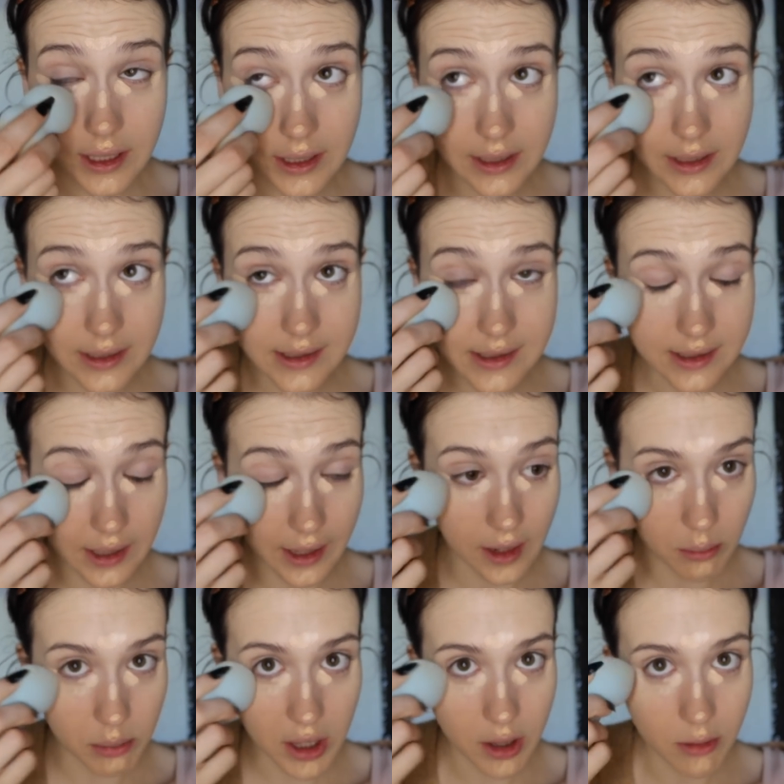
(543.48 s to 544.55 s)
is like
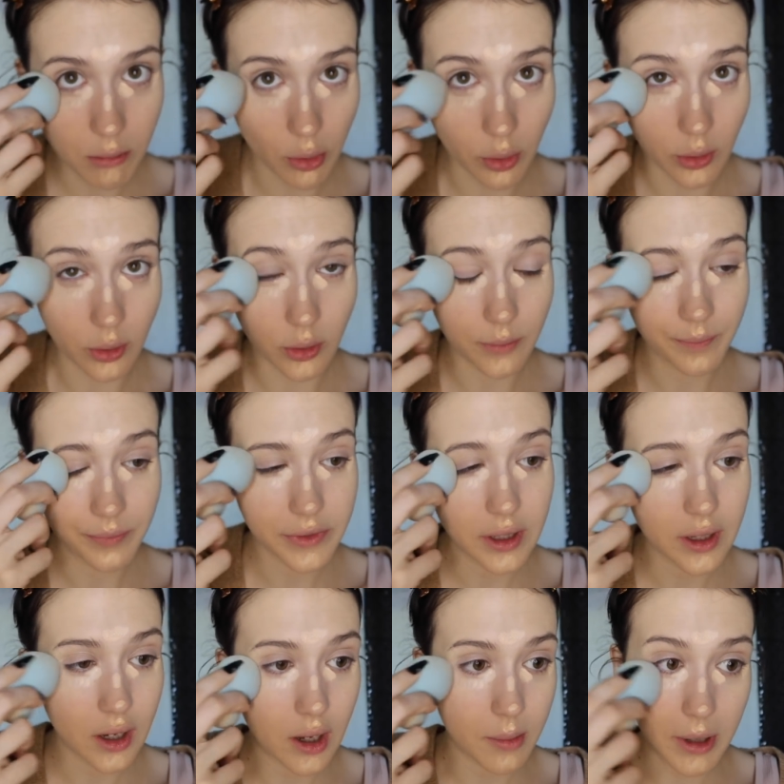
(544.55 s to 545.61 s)
a pit bull,
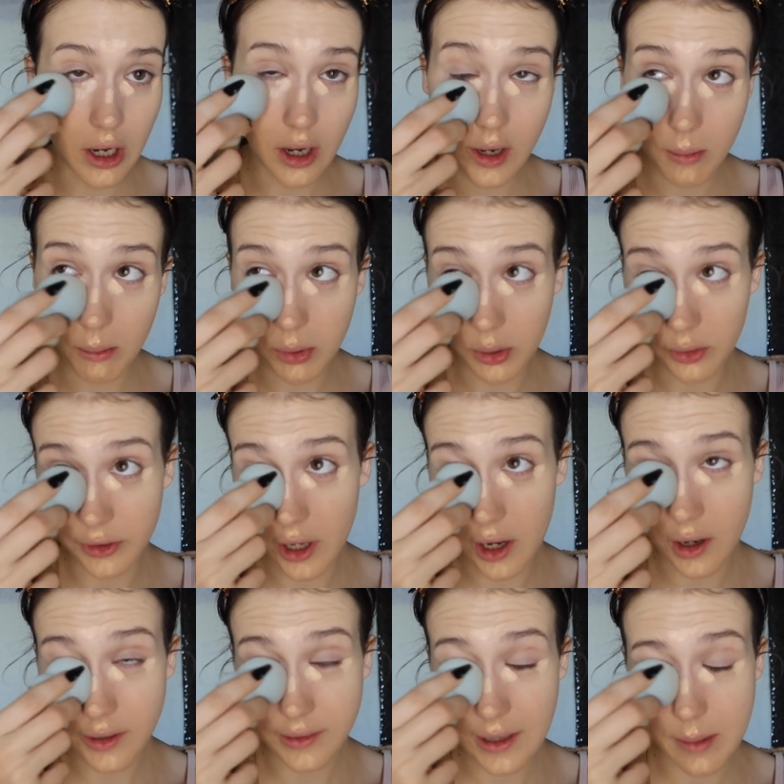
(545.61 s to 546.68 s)
American
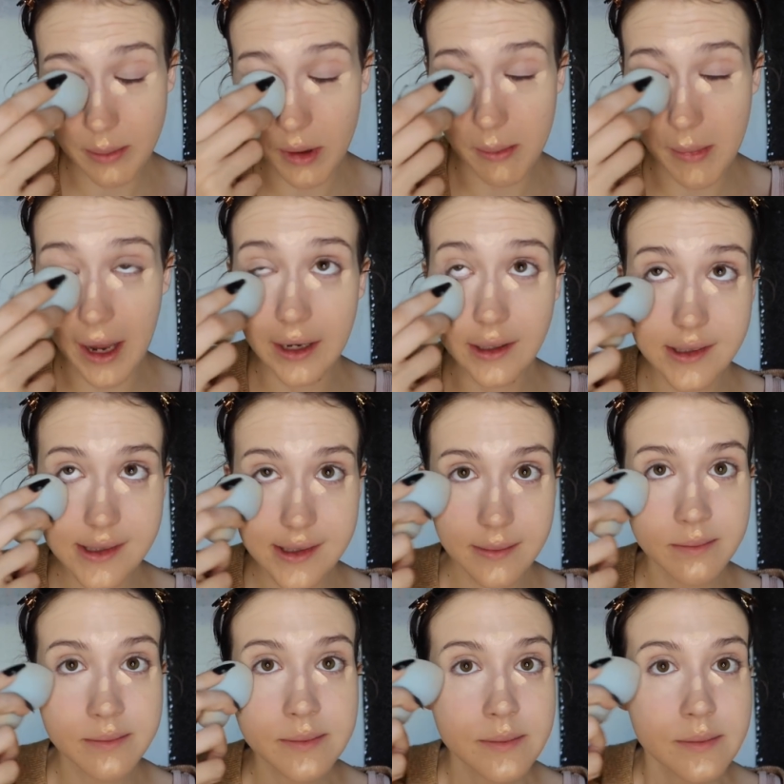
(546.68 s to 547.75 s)
bulldog type of
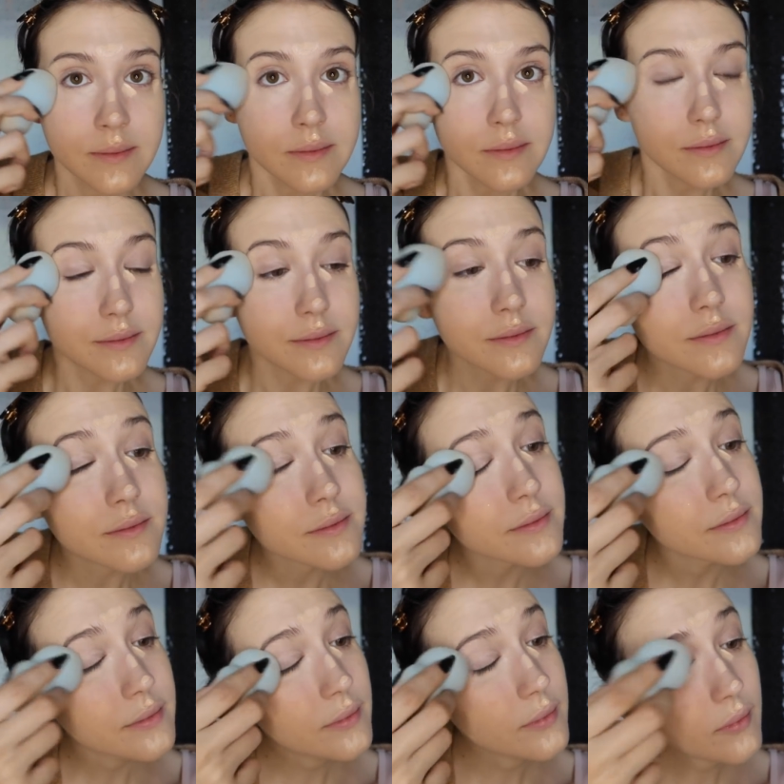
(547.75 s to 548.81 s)
mix.
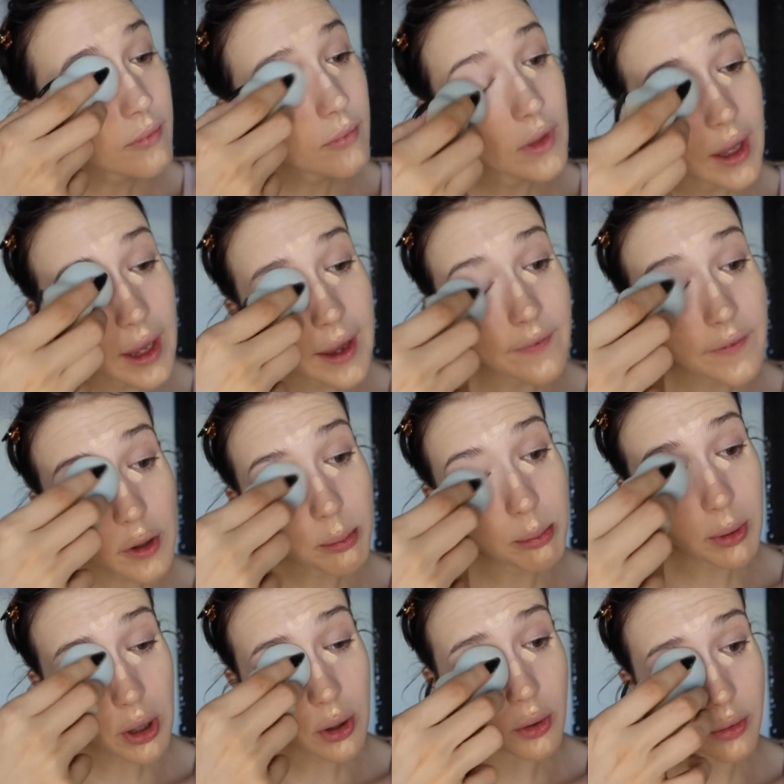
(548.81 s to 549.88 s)
And they're
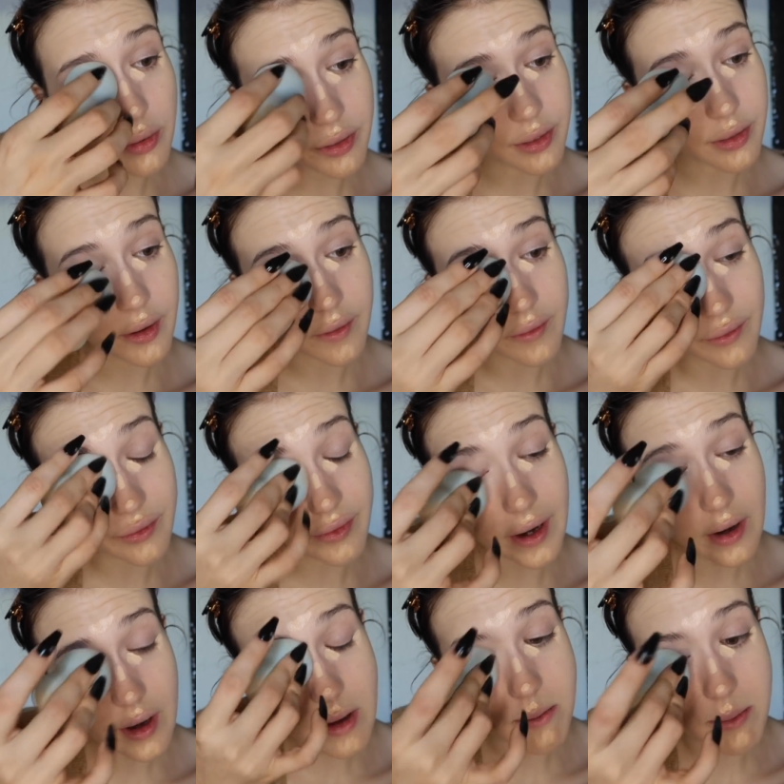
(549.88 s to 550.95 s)
both
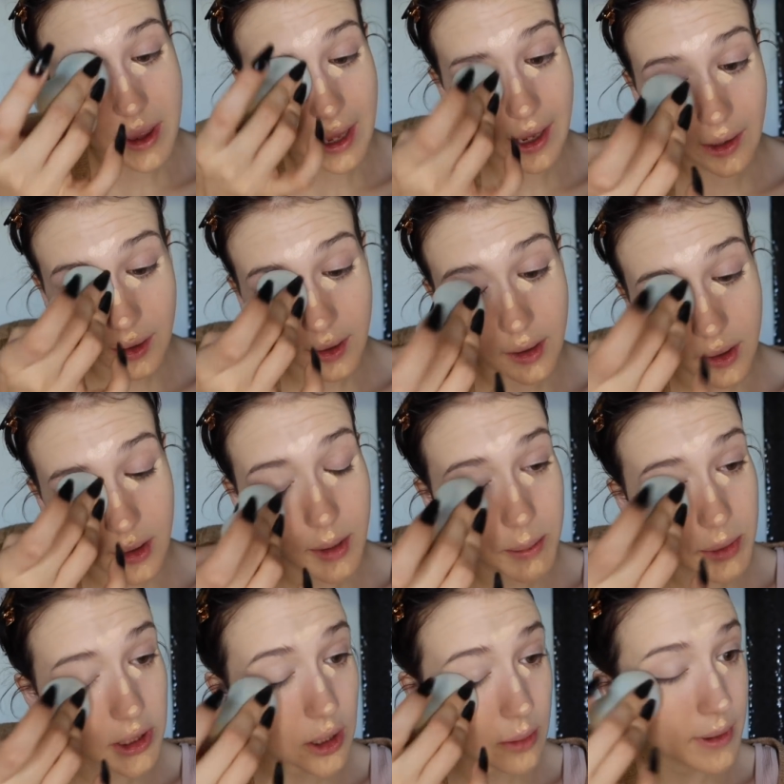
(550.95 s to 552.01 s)
very big,
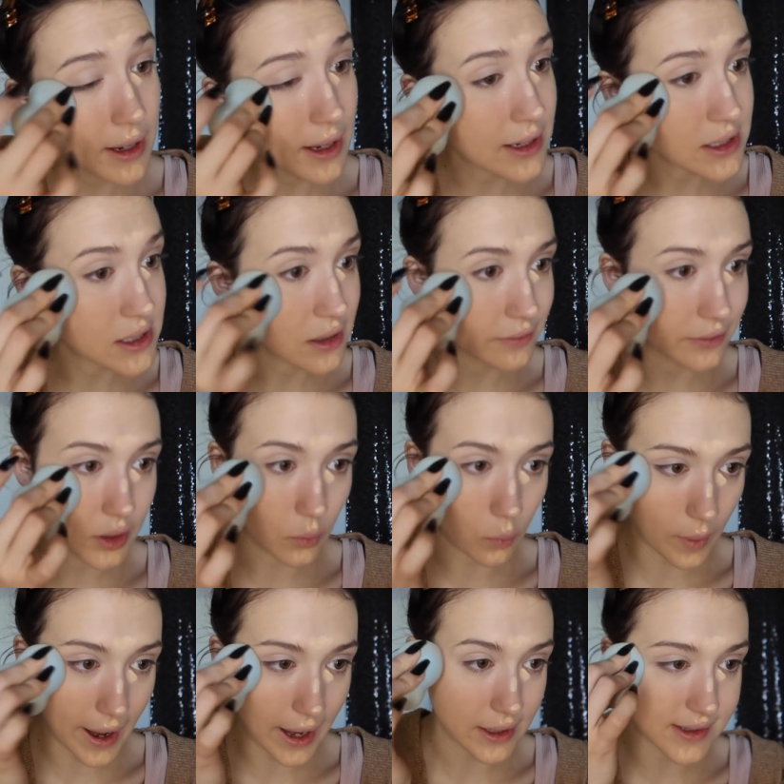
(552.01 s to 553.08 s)
but they're big in different
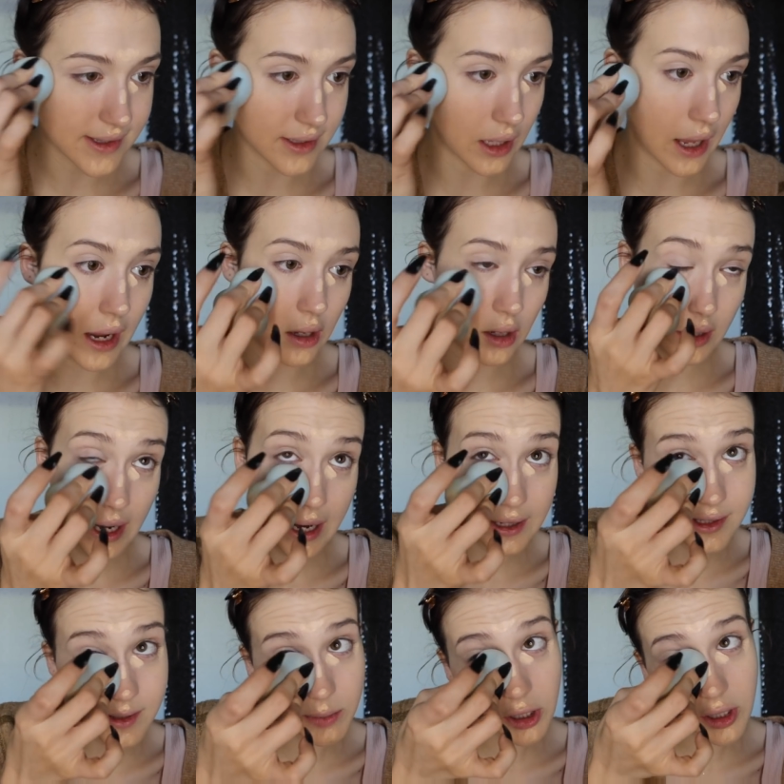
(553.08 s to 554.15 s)
ways. Like,
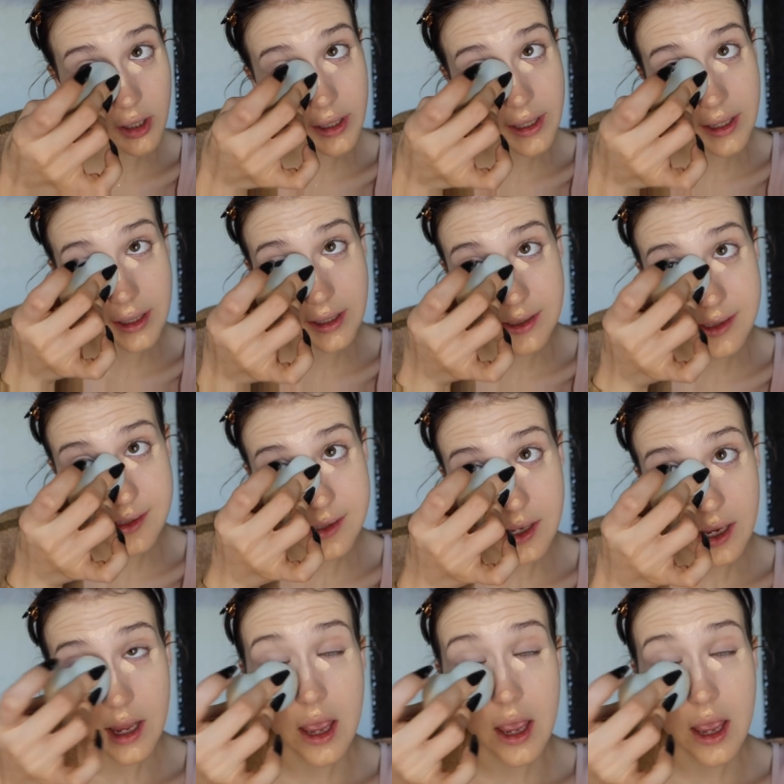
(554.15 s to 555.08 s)
Casper is.